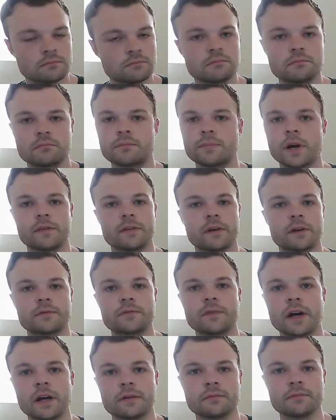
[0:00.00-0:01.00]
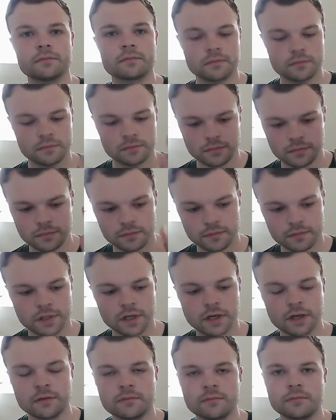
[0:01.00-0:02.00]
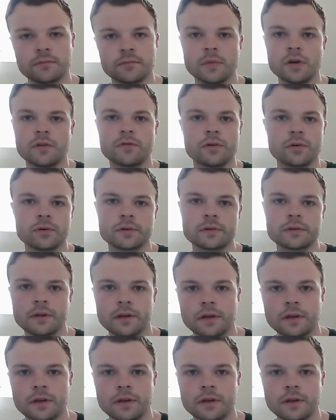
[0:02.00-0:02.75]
Perfect. Fine. Done. Move forward.